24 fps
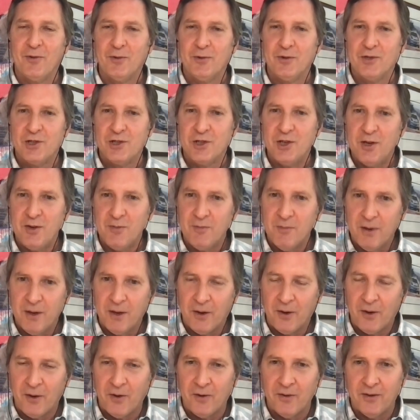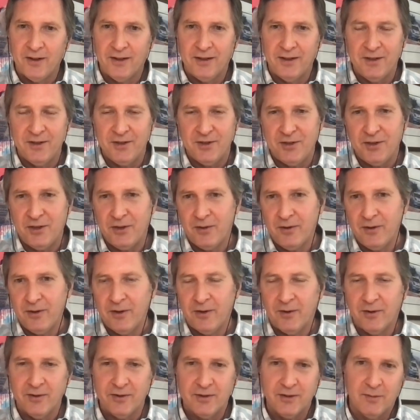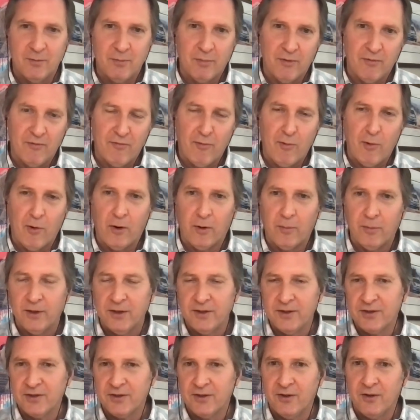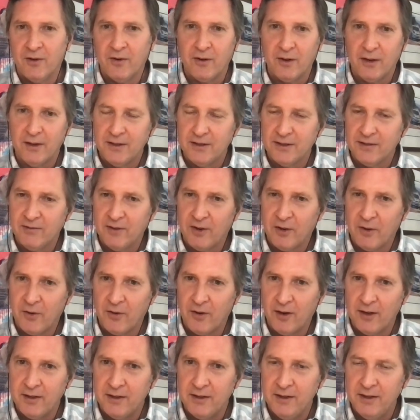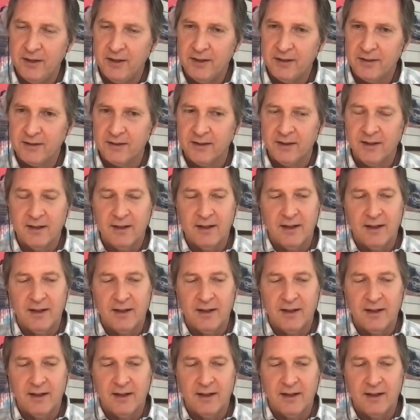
Through sheet metal and interiors and performance and all kinds of other ideas.